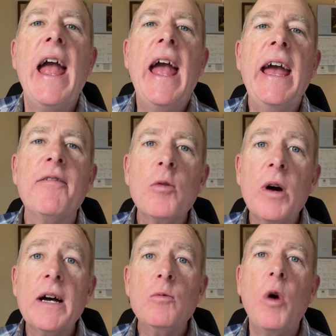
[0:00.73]
Hey
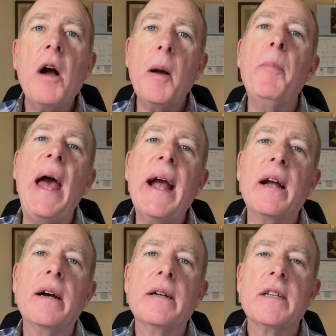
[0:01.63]
everyone, welcome
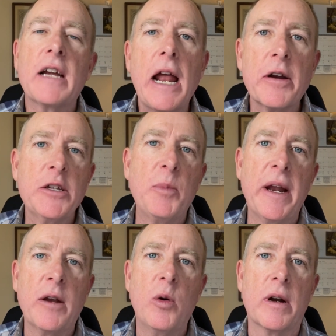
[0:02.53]
back to Conarchy's
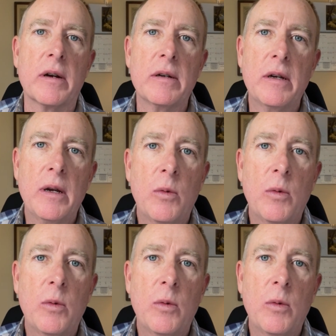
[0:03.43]
Money Corner,